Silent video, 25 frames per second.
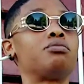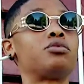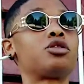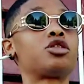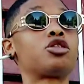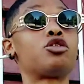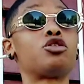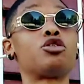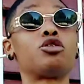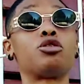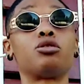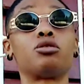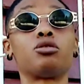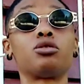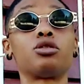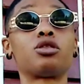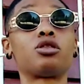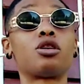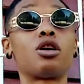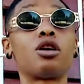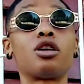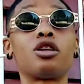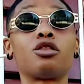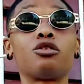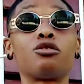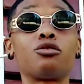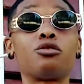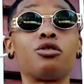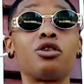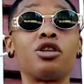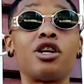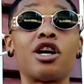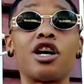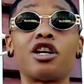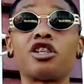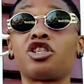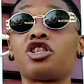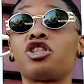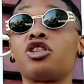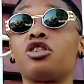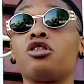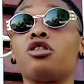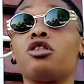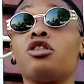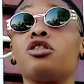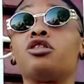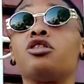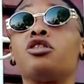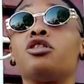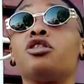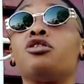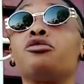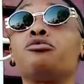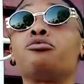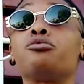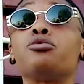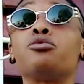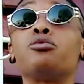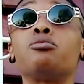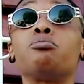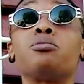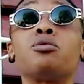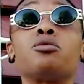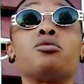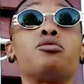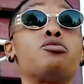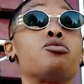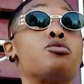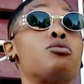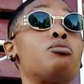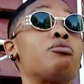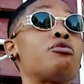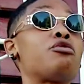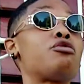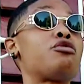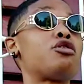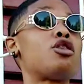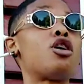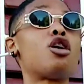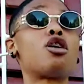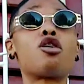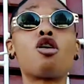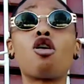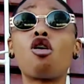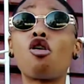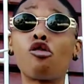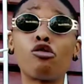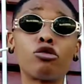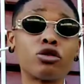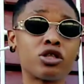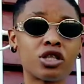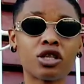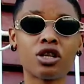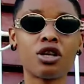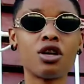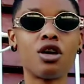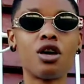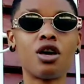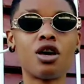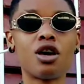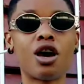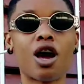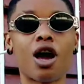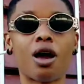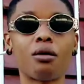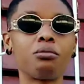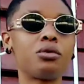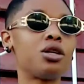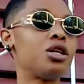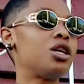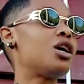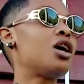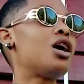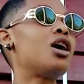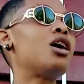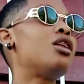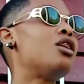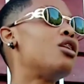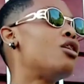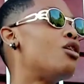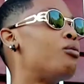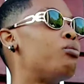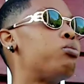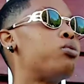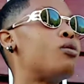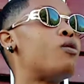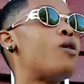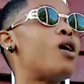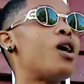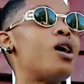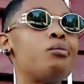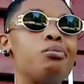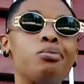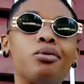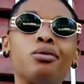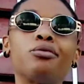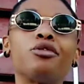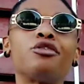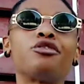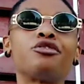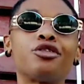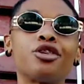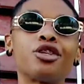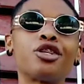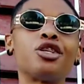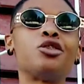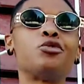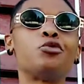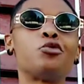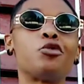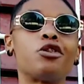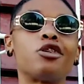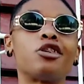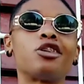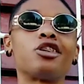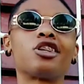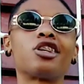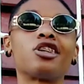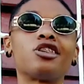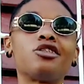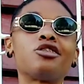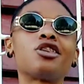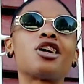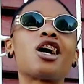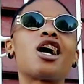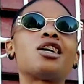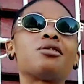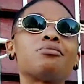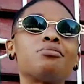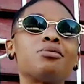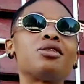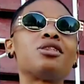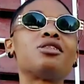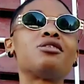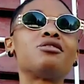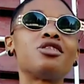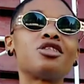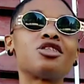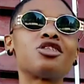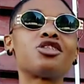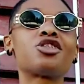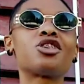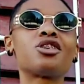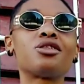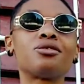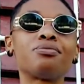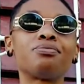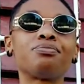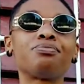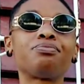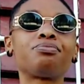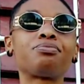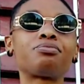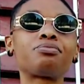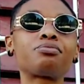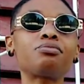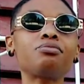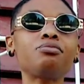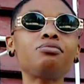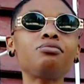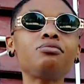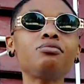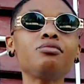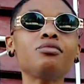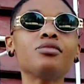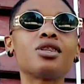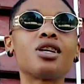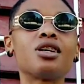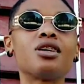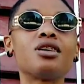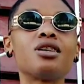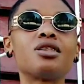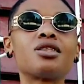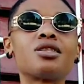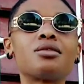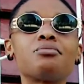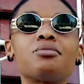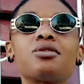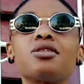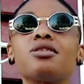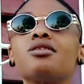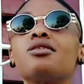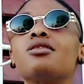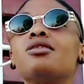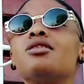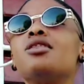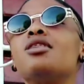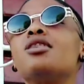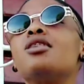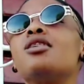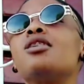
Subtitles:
So started throwing that shit on her in the room flood out. I mean, end up wipe up the friggin' water. Can you guys believe this shit? Isn't it?